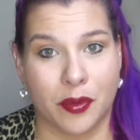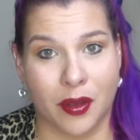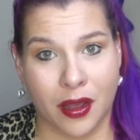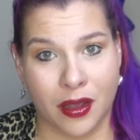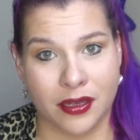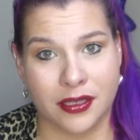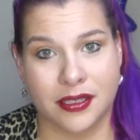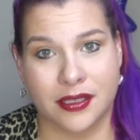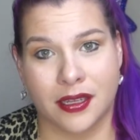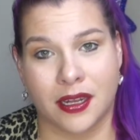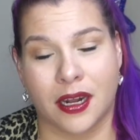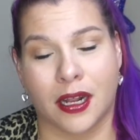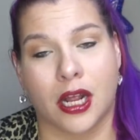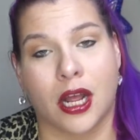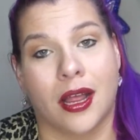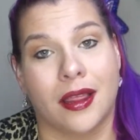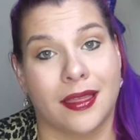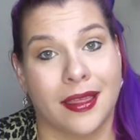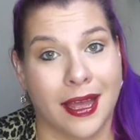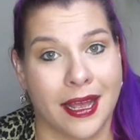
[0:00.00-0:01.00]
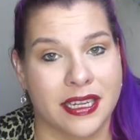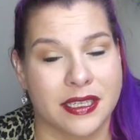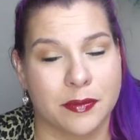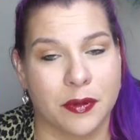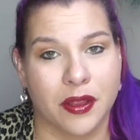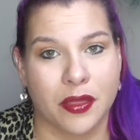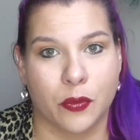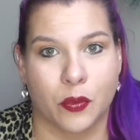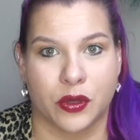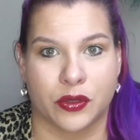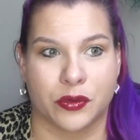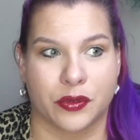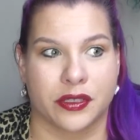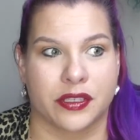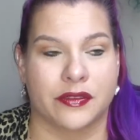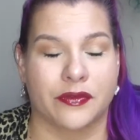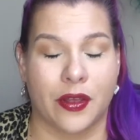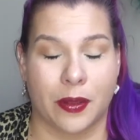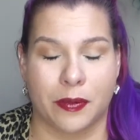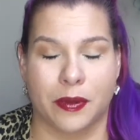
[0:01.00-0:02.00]
box that I got last month, which
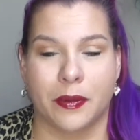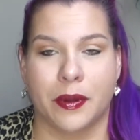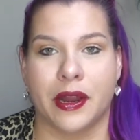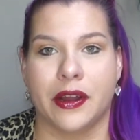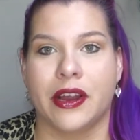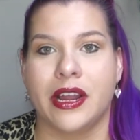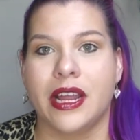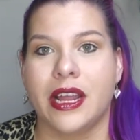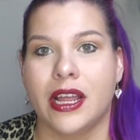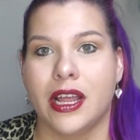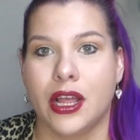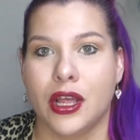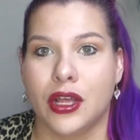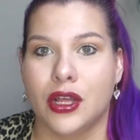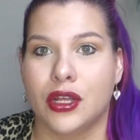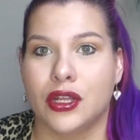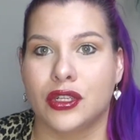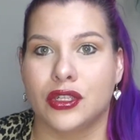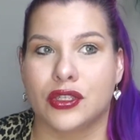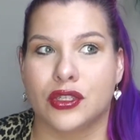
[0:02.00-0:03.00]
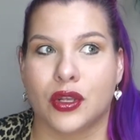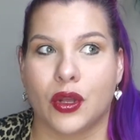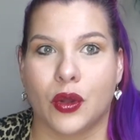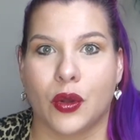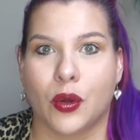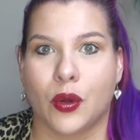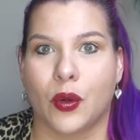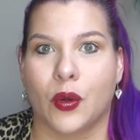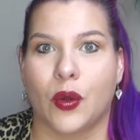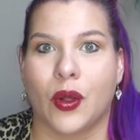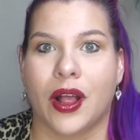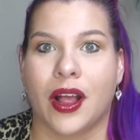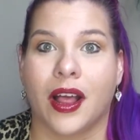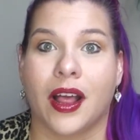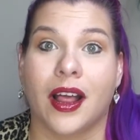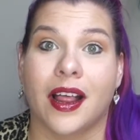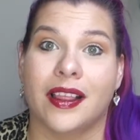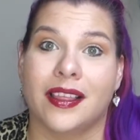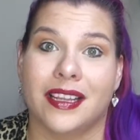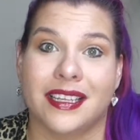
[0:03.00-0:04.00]
was February. So
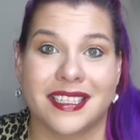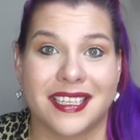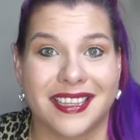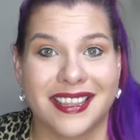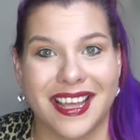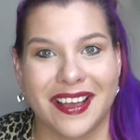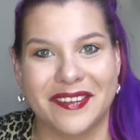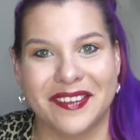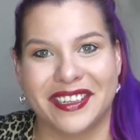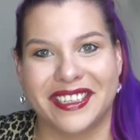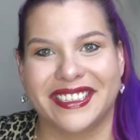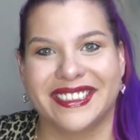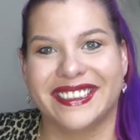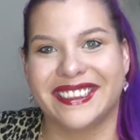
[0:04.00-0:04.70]
let's get that one.